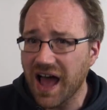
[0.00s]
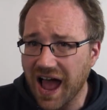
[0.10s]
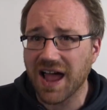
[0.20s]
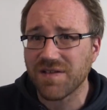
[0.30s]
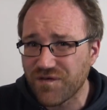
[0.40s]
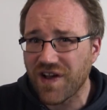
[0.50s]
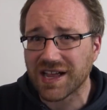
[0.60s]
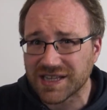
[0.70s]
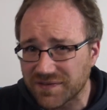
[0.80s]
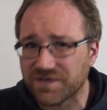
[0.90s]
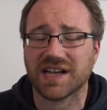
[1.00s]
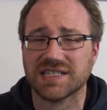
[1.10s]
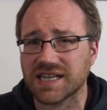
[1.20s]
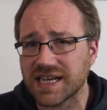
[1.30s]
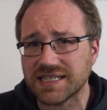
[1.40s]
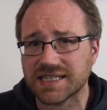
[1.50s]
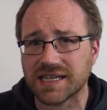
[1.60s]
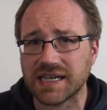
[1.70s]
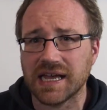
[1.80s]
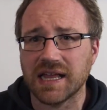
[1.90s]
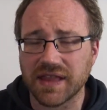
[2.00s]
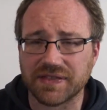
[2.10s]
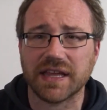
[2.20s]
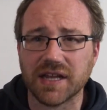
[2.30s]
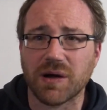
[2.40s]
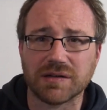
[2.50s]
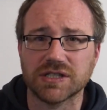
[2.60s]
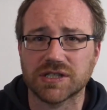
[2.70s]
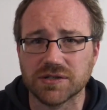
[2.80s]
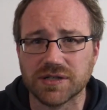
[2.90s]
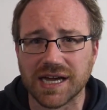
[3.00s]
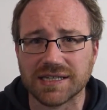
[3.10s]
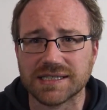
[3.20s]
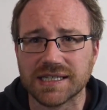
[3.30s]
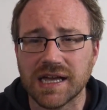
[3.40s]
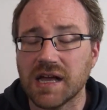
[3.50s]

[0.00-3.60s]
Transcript: I find it fascinating that they know how to do that.